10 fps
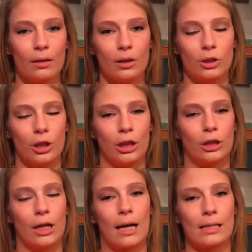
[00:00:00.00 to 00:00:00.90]
The
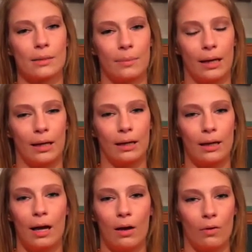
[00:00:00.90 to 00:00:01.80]
judge asked me
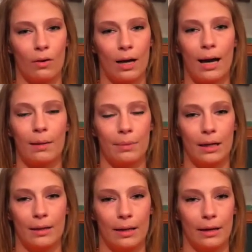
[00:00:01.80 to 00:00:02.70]
how long I had
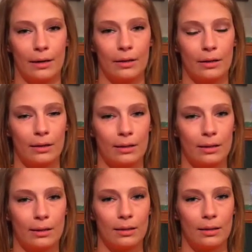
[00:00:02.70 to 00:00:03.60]
been in there
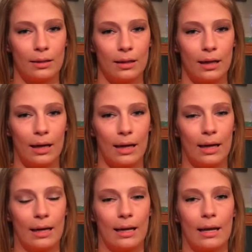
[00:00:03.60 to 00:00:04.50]

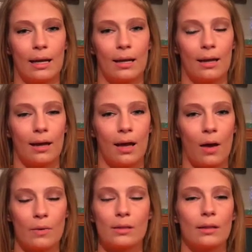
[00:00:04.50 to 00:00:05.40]
and
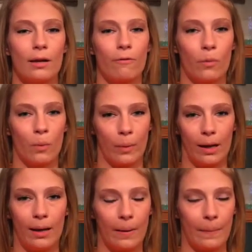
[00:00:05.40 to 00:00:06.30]
I was in there for a week